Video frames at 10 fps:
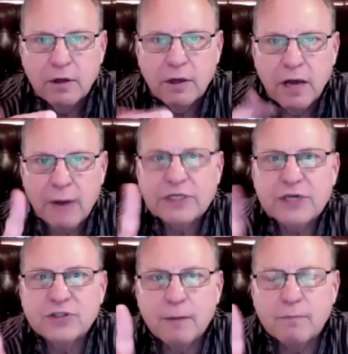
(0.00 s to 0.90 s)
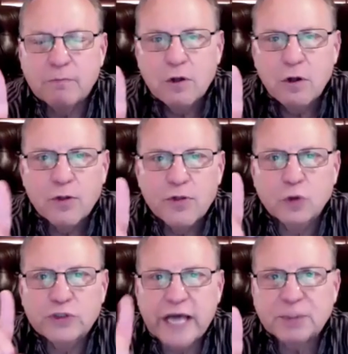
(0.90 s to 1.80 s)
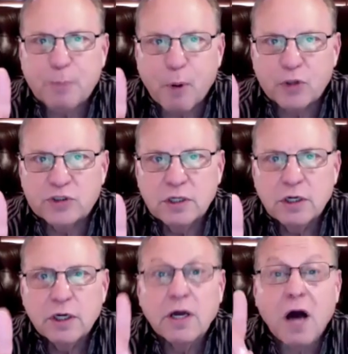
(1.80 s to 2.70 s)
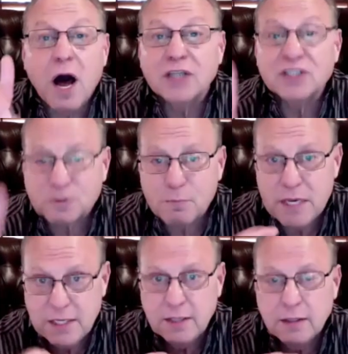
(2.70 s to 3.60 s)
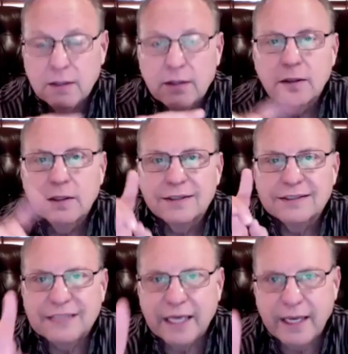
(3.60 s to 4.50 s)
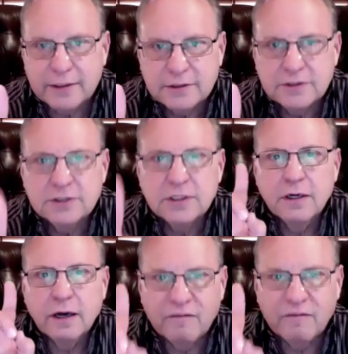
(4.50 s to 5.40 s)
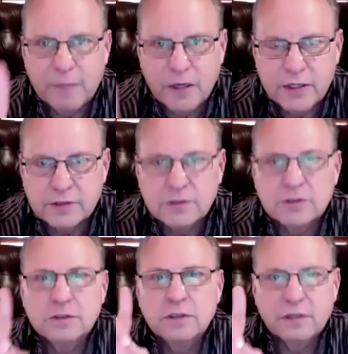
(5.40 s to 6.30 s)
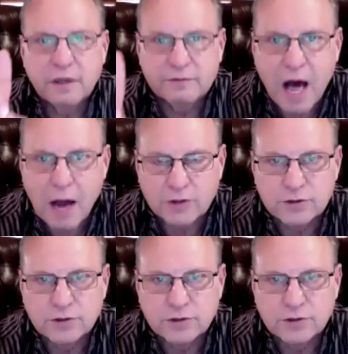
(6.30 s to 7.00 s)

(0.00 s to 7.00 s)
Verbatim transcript: I want to tell you something. Those experts cost me tens of millions of dollars,